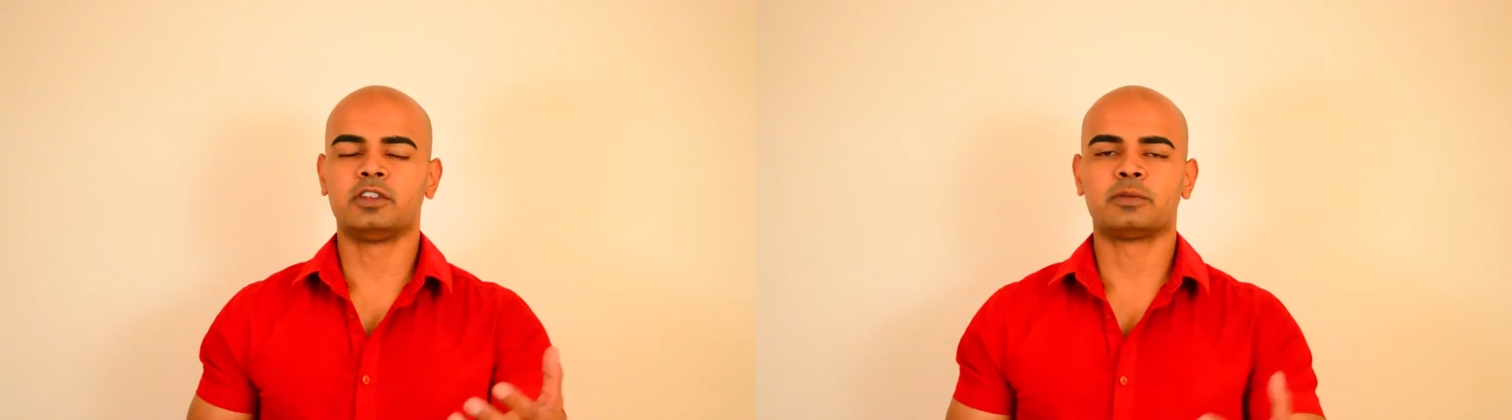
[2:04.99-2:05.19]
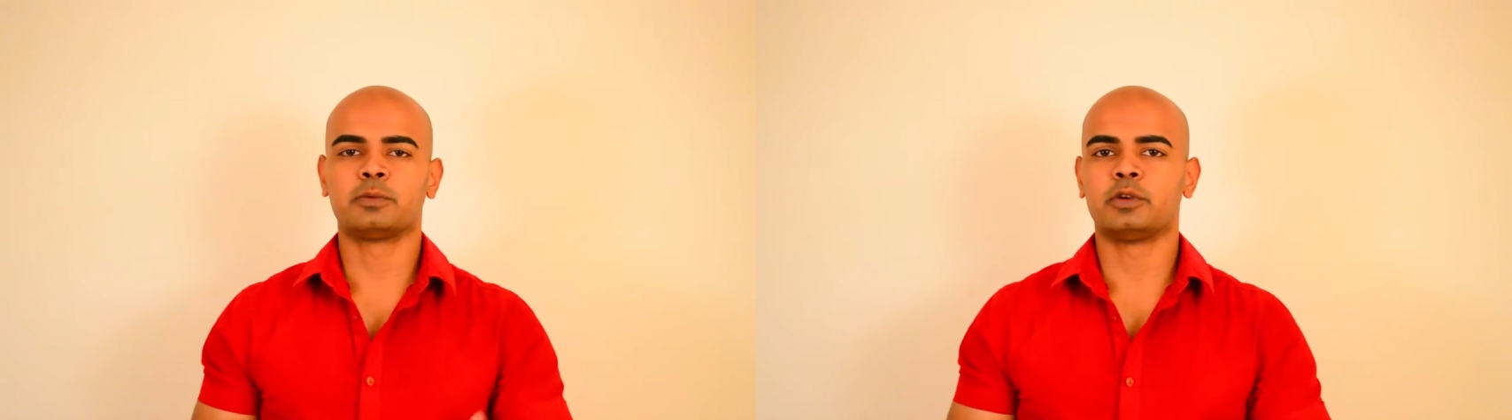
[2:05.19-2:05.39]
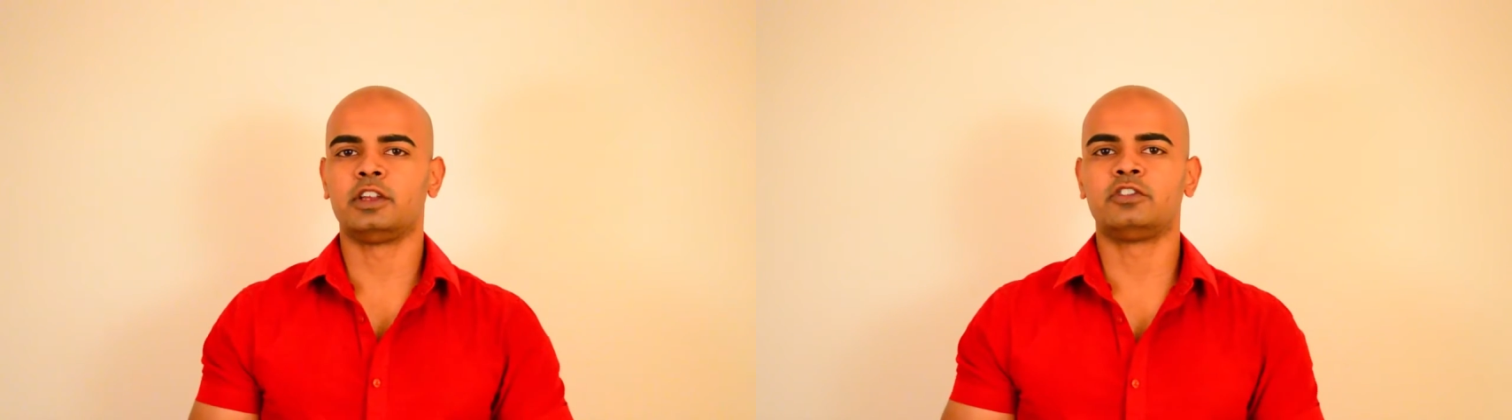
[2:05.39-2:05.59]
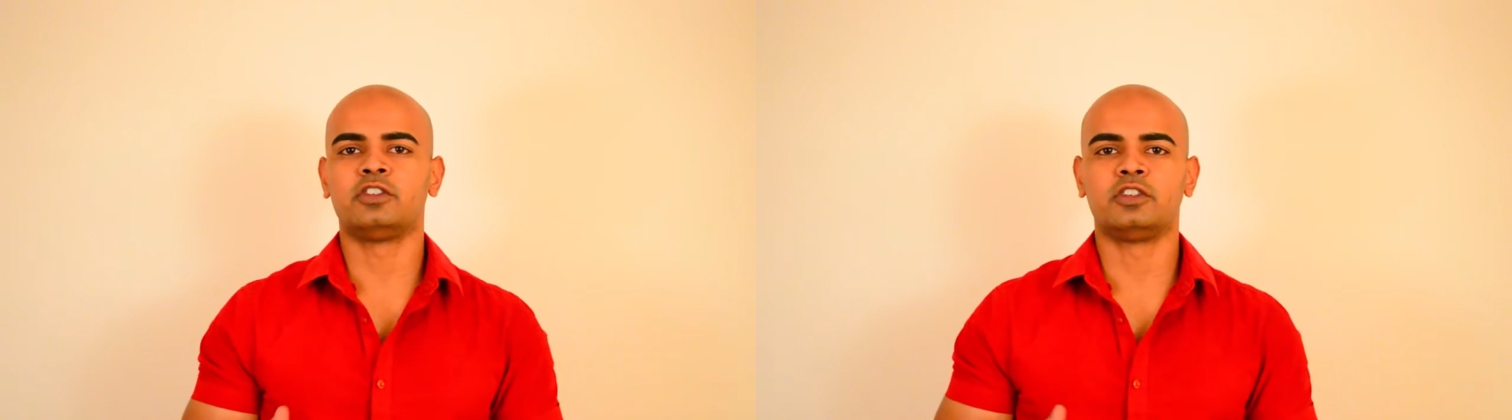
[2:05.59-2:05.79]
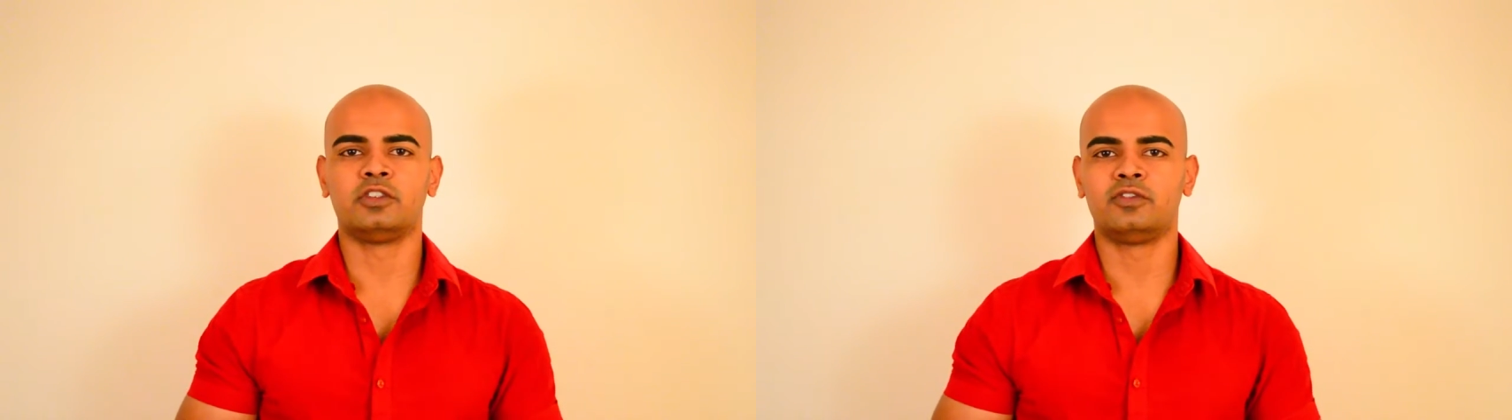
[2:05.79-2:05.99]

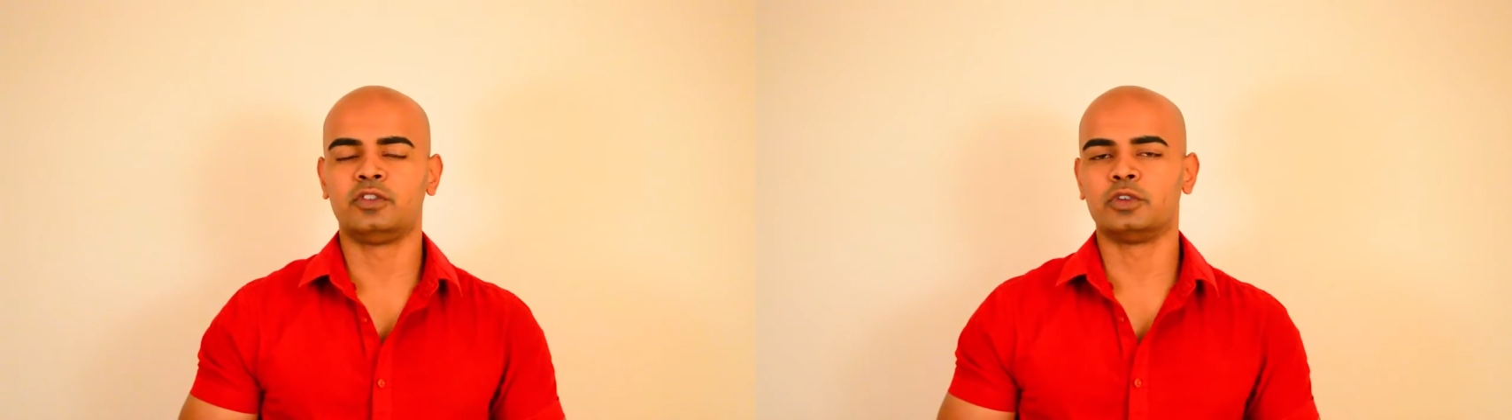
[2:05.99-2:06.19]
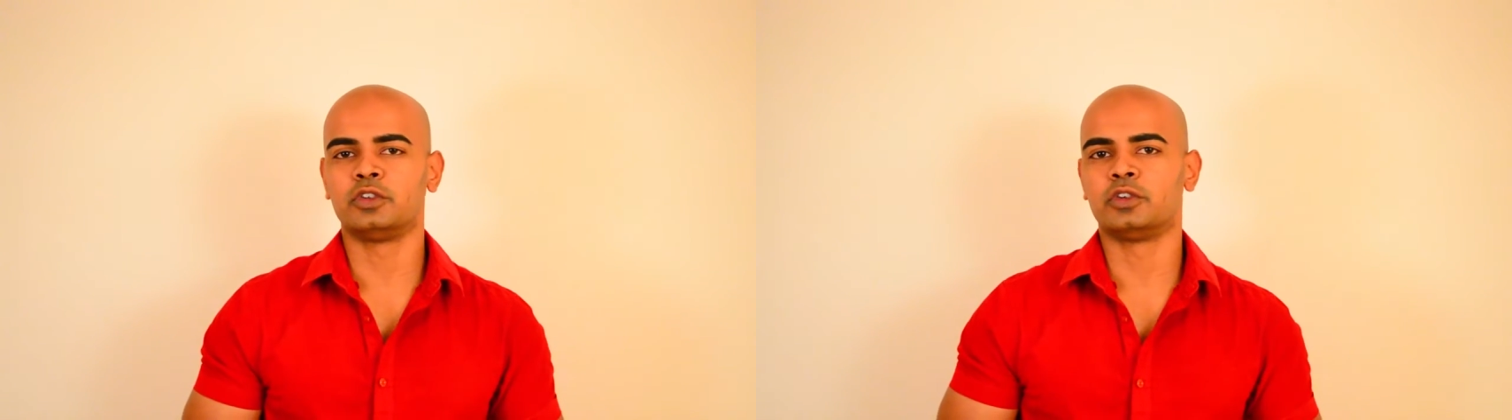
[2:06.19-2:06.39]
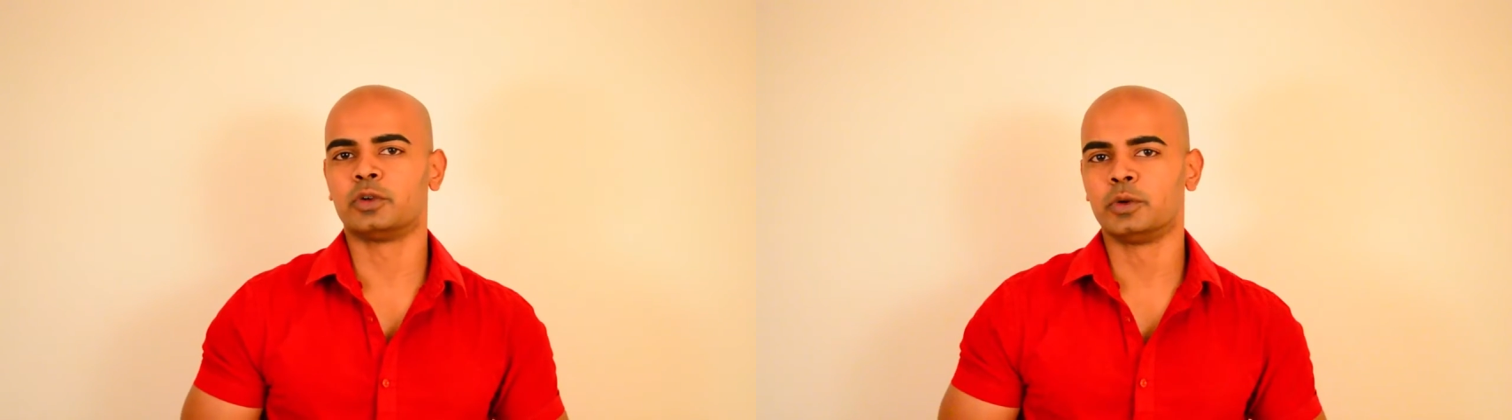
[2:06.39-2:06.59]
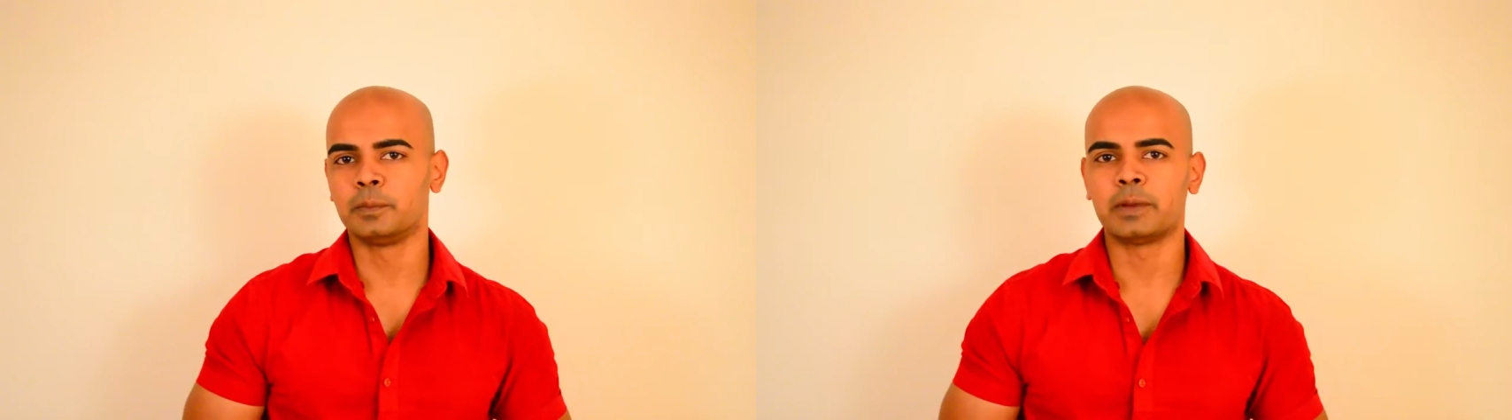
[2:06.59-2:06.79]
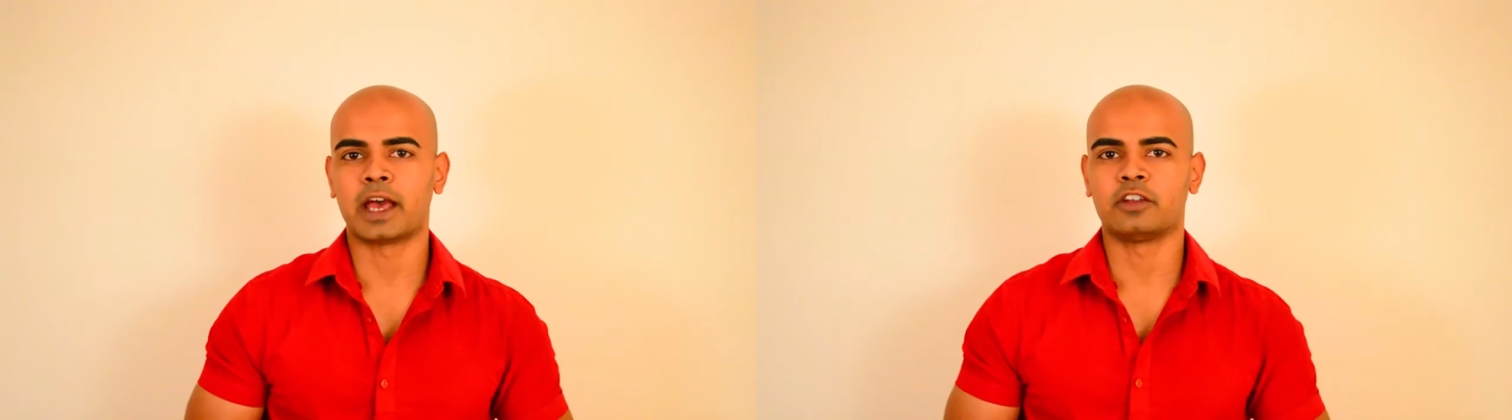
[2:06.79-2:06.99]
inspiration to fuel your
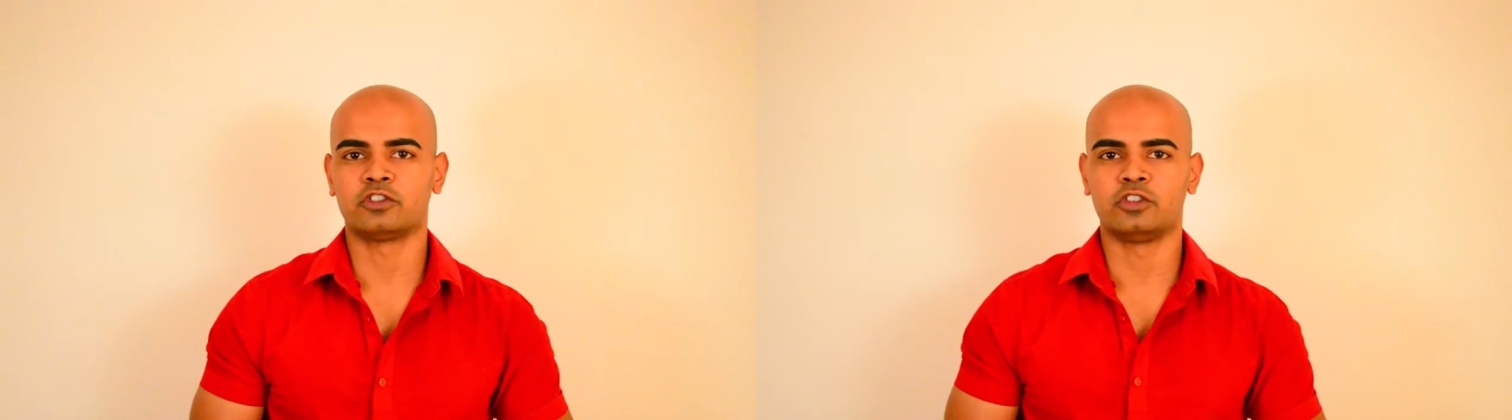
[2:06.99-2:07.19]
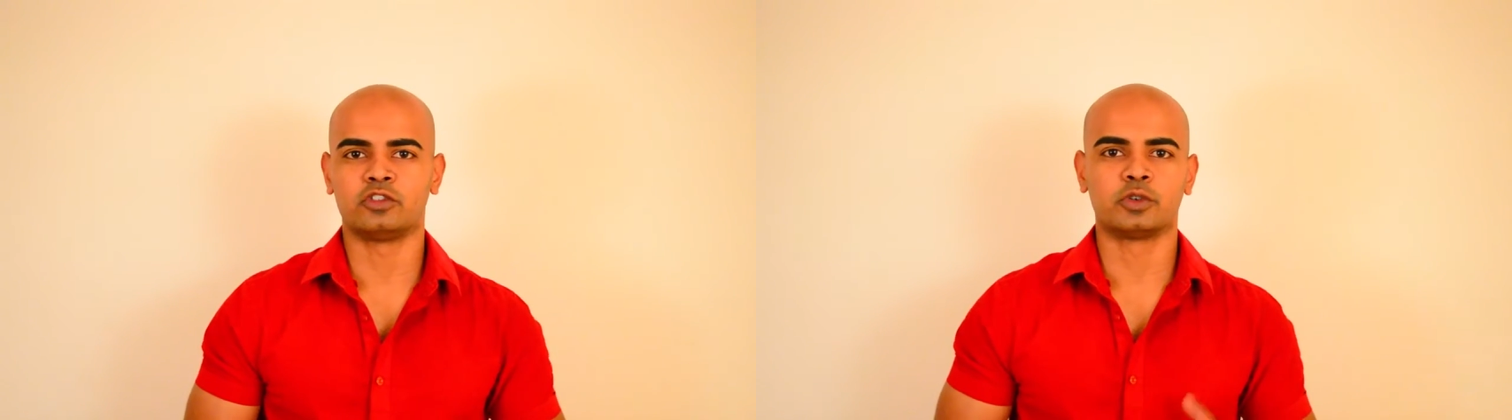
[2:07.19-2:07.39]
own passions,